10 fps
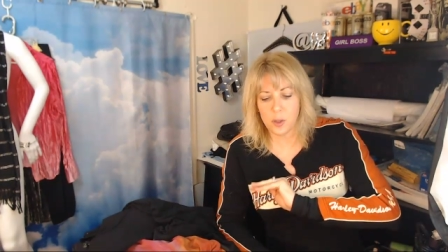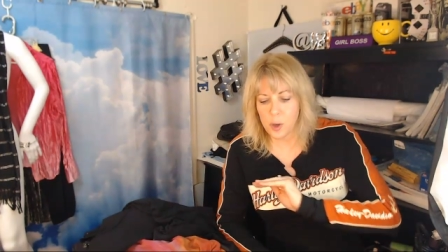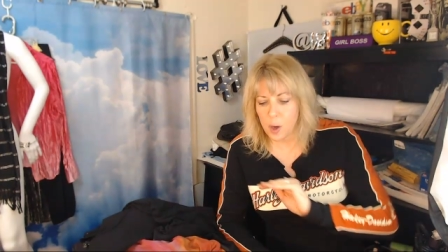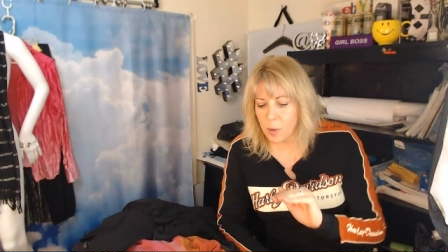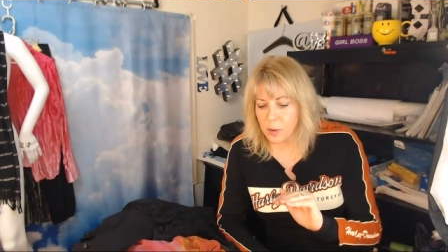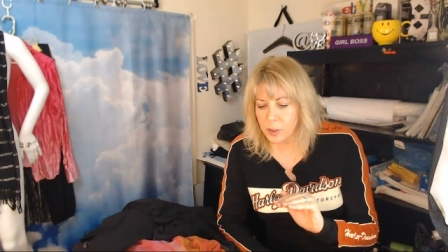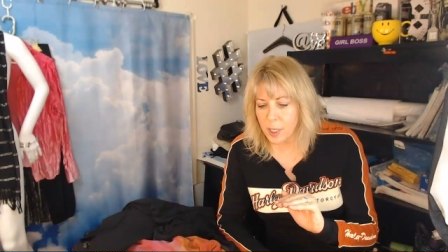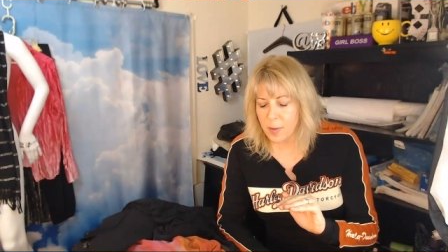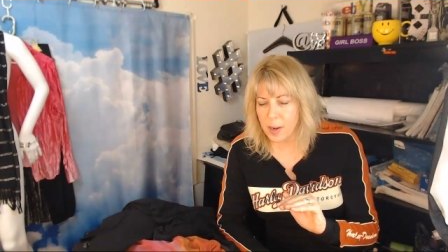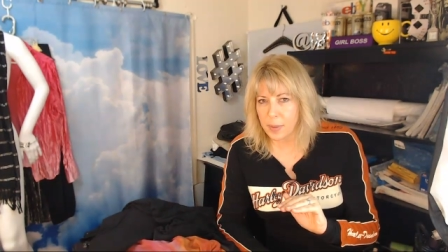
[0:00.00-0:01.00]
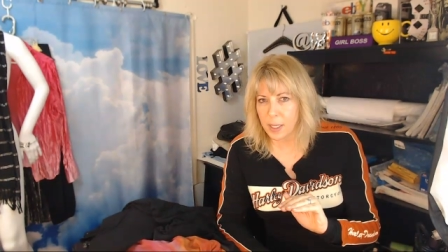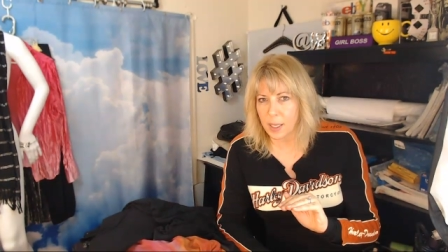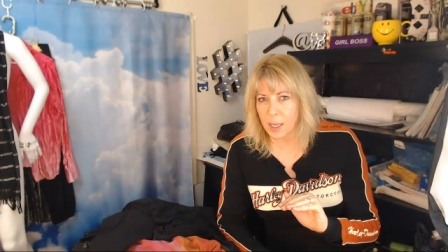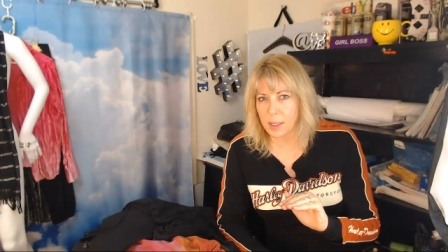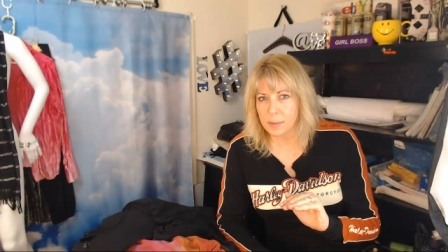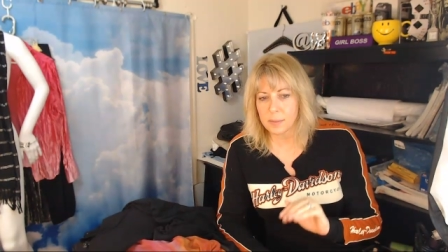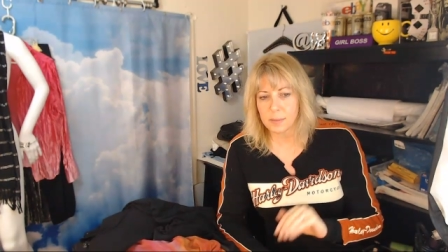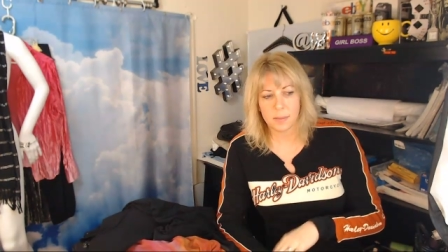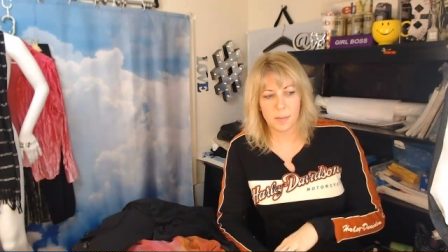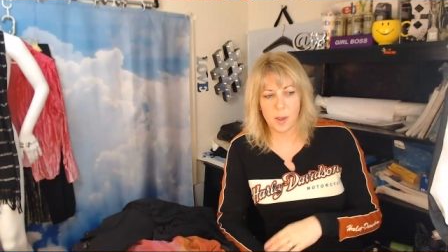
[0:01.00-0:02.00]
no more cherry picking,
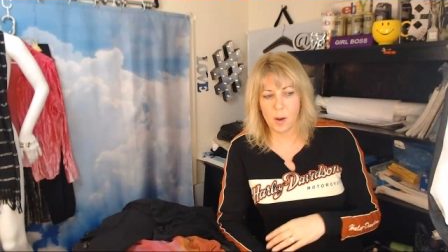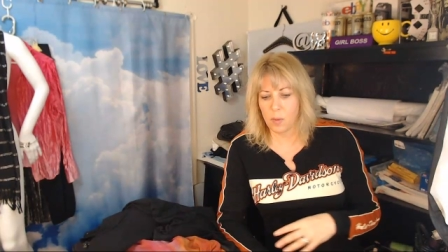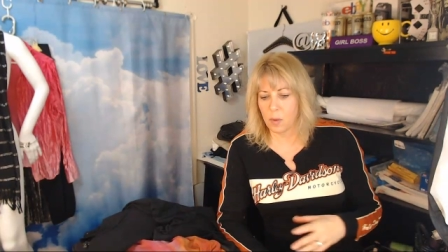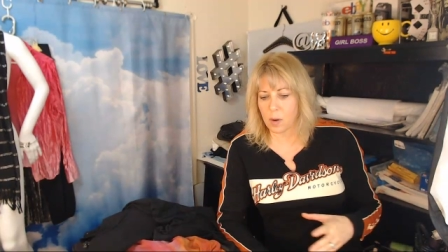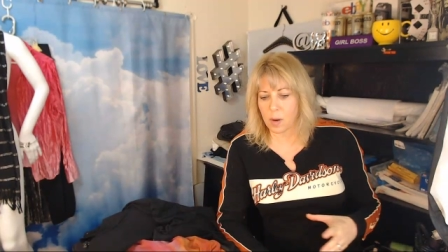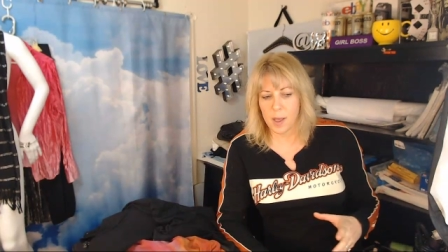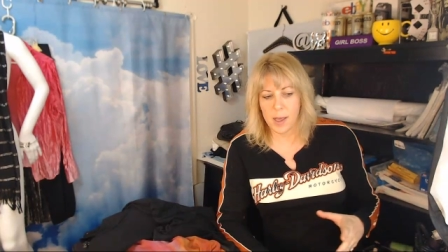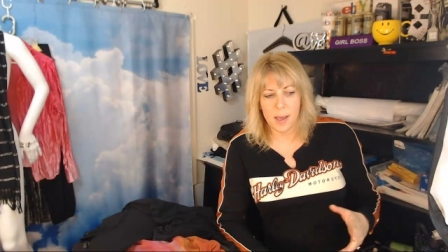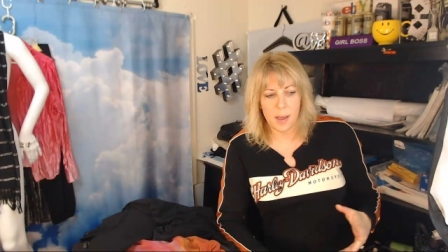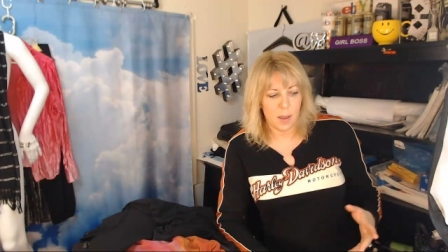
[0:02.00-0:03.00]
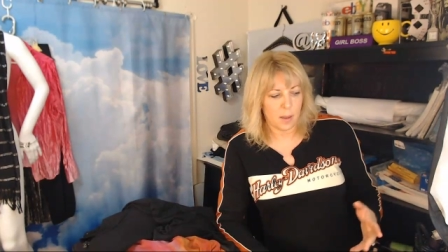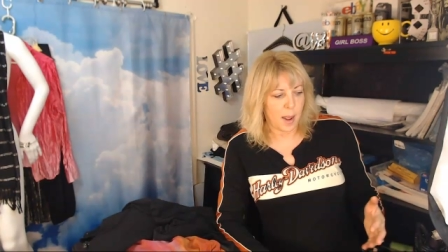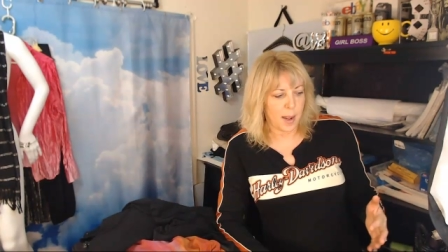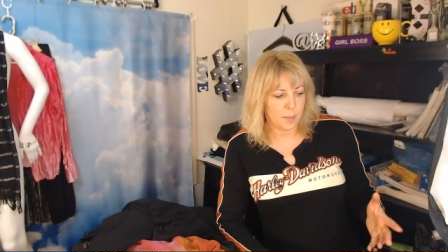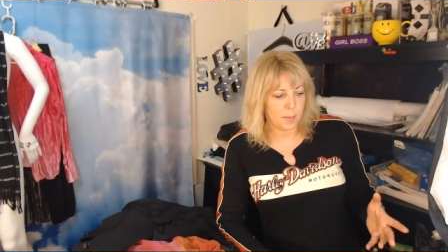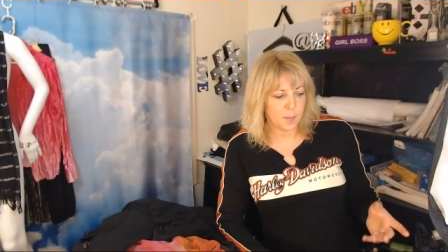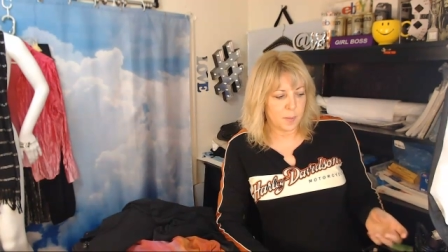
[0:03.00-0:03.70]
no more like